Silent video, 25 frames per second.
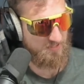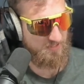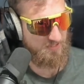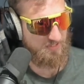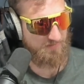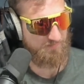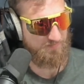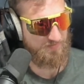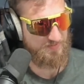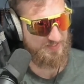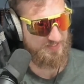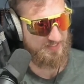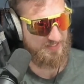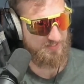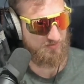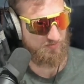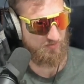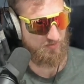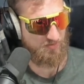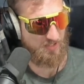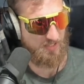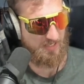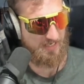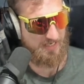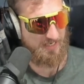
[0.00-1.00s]
if you see
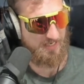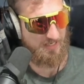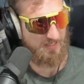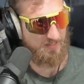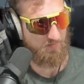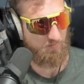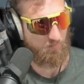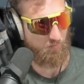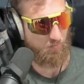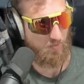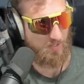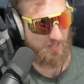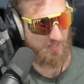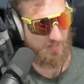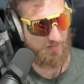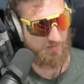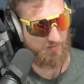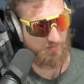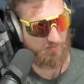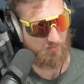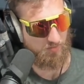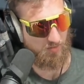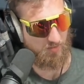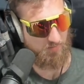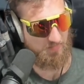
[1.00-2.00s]
do I 1
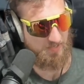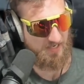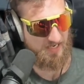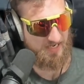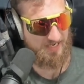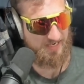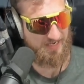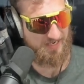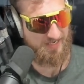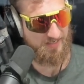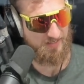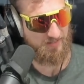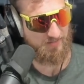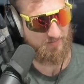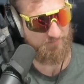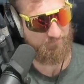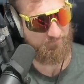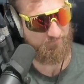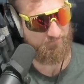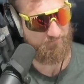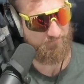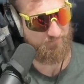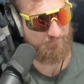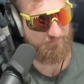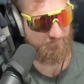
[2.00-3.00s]
comma n,
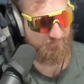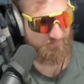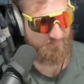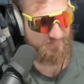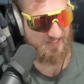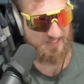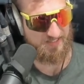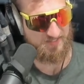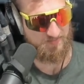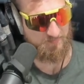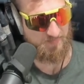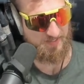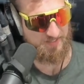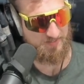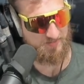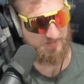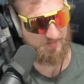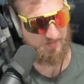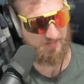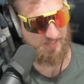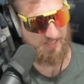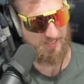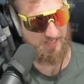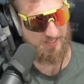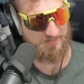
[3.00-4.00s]
that's
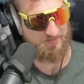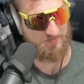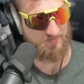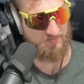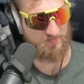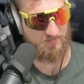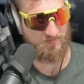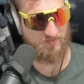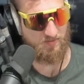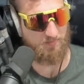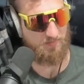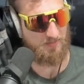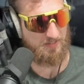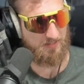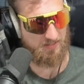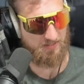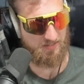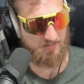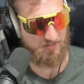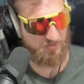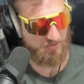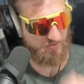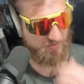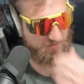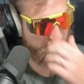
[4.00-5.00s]
basically n is a stopping
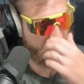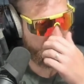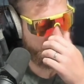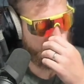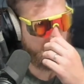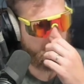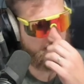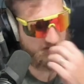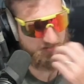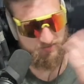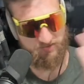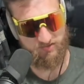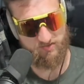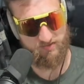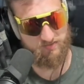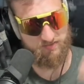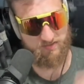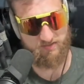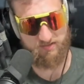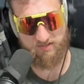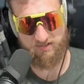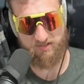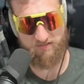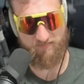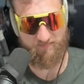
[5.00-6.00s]
condition. It's
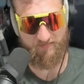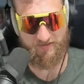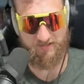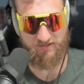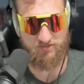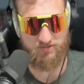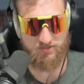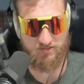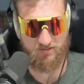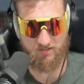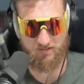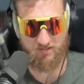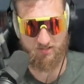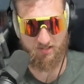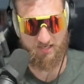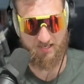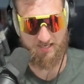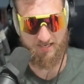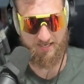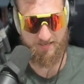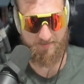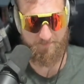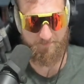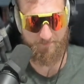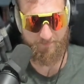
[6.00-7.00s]
just convention.
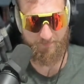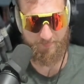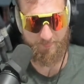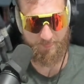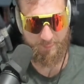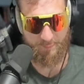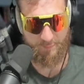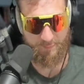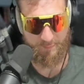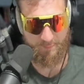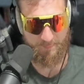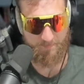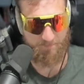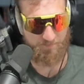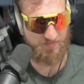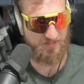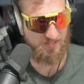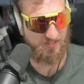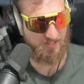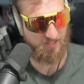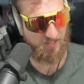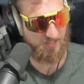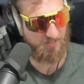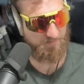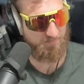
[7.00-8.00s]
But
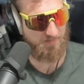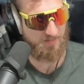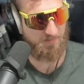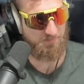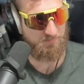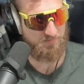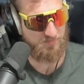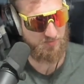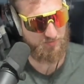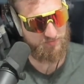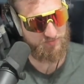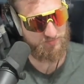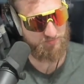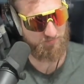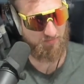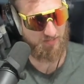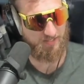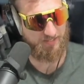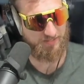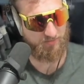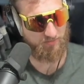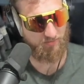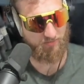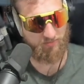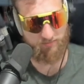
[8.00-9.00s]
yeah, I'm used to
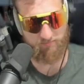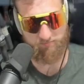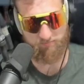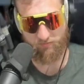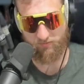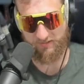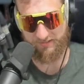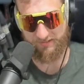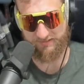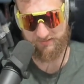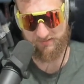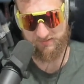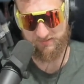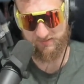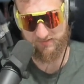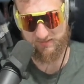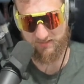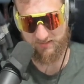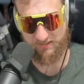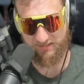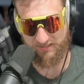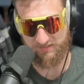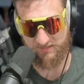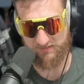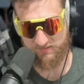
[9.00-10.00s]
writing code more like this
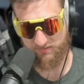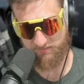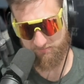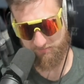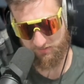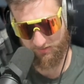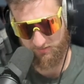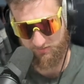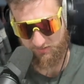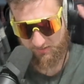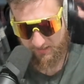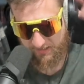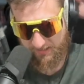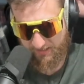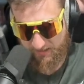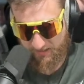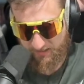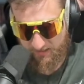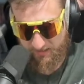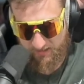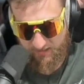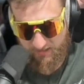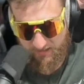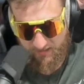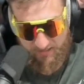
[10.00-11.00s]
today, so I'm going to do that.
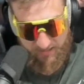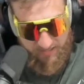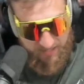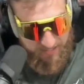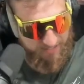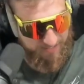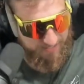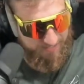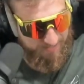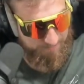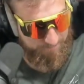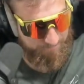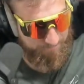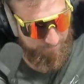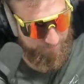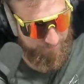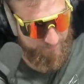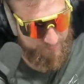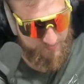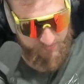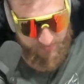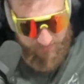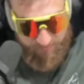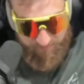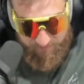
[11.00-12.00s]

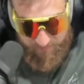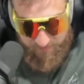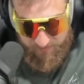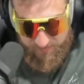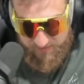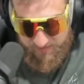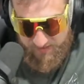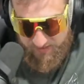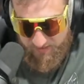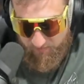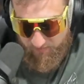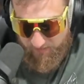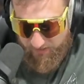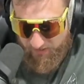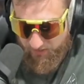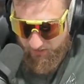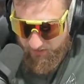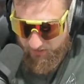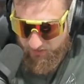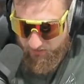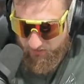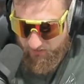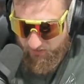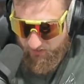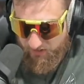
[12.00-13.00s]
So the first thing we're going to
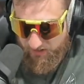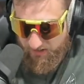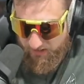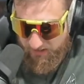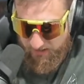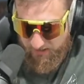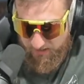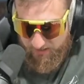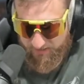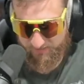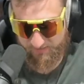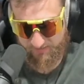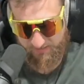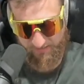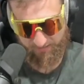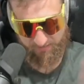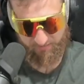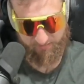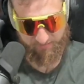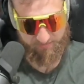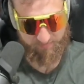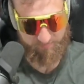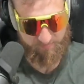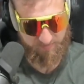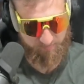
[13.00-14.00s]
do is
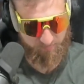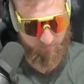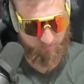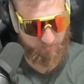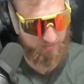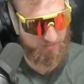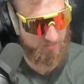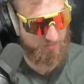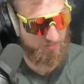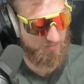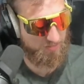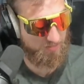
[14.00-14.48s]
calculate the midpoint.